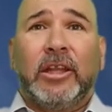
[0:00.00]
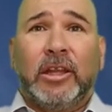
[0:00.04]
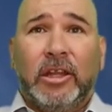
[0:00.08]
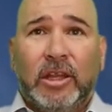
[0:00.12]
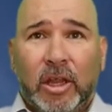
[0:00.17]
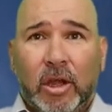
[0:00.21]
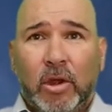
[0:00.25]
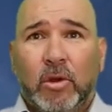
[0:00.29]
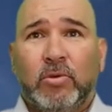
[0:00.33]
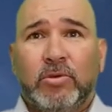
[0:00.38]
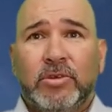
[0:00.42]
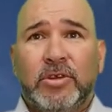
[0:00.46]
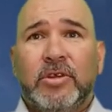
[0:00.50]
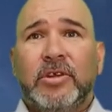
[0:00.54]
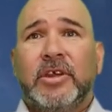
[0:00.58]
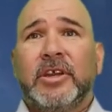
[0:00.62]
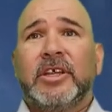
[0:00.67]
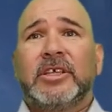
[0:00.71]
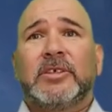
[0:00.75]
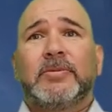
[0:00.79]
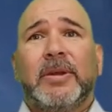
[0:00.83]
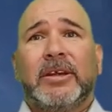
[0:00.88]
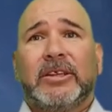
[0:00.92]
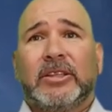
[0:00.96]
alone, you
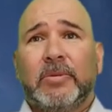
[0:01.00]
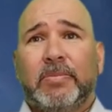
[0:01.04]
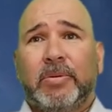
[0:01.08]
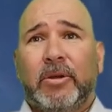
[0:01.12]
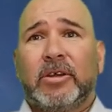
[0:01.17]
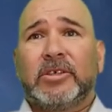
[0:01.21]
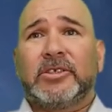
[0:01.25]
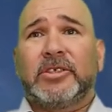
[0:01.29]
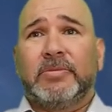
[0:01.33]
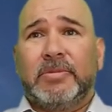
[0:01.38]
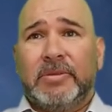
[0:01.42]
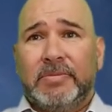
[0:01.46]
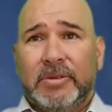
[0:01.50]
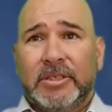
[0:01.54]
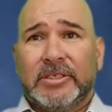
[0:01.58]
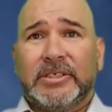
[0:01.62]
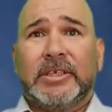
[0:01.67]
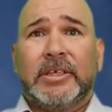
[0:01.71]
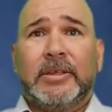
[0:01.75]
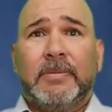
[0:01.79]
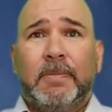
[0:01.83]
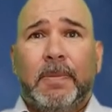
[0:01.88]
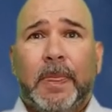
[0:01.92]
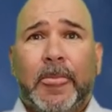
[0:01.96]
can expect the parks to be
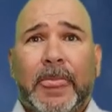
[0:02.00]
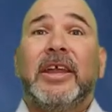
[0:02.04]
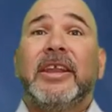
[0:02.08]
busy.